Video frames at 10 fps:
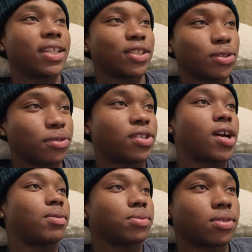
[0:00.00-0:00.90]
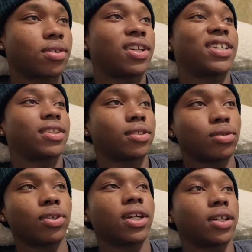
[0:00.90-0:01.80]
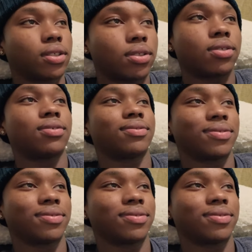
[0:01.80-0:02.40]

There's no chops. There's no cuts.